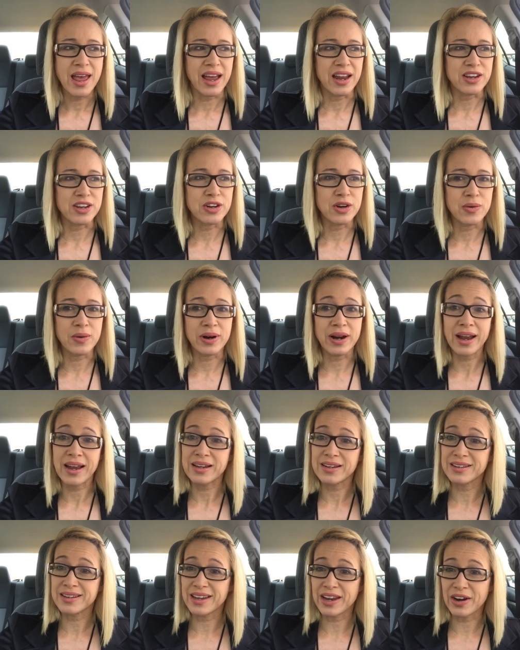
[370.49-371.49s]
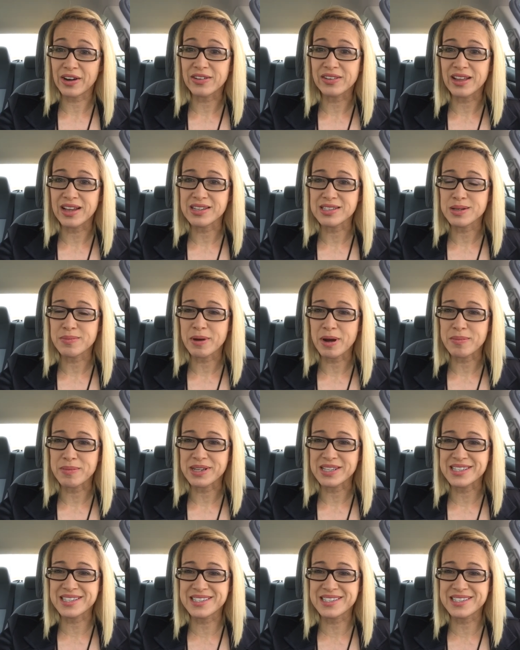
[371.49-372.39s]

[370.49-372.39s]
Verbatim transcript: And you know what? I could care less about my